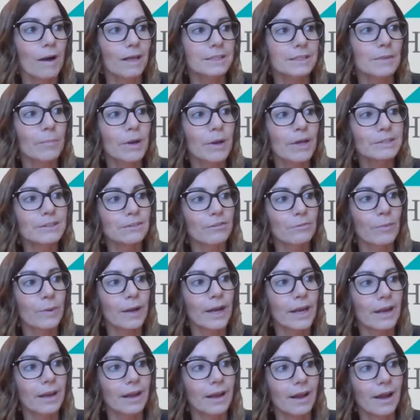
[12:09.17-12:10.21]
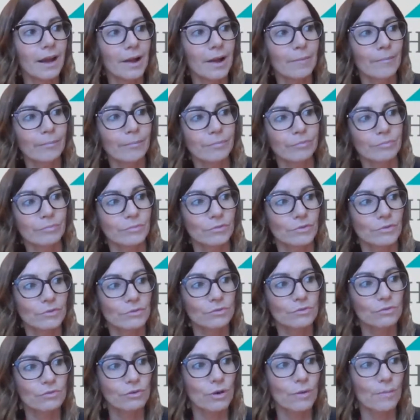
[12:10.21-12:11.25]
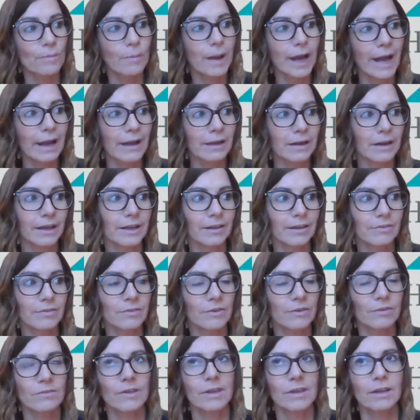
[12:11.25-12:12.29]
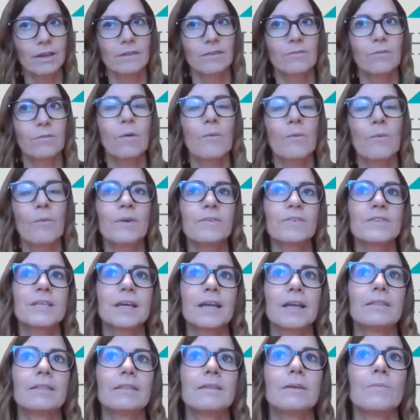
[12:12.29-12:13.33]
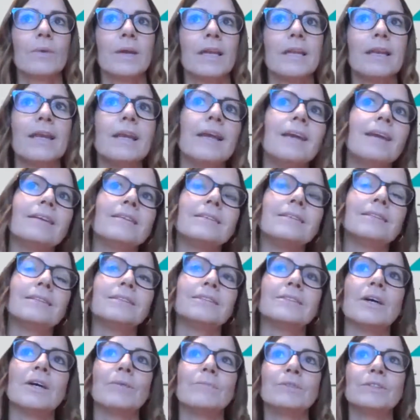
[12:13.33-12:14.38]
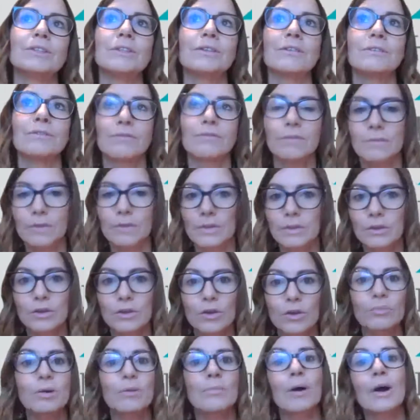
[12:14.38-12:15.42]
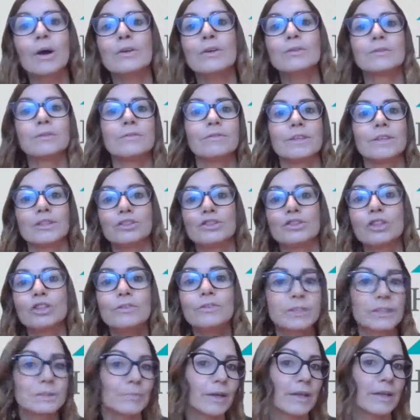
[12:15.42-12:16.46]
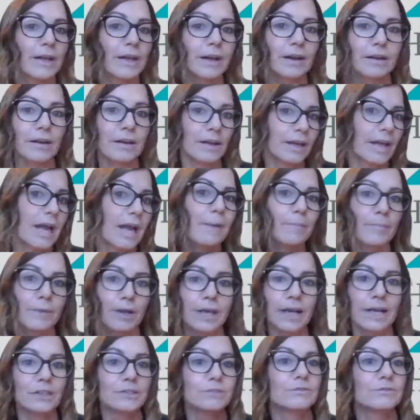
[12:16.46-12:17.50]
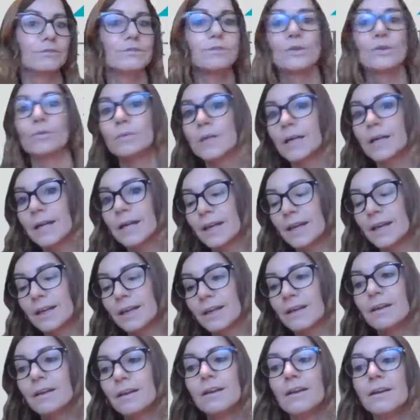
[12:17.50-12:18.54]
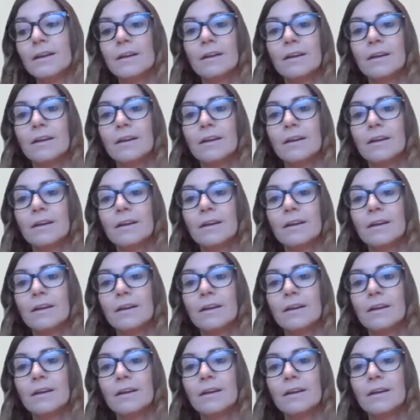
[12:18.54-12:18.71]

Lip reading: I suppose if we draw back, like if you think of what we've said that we need in terms of the proposal of the insurance, be that a application form, a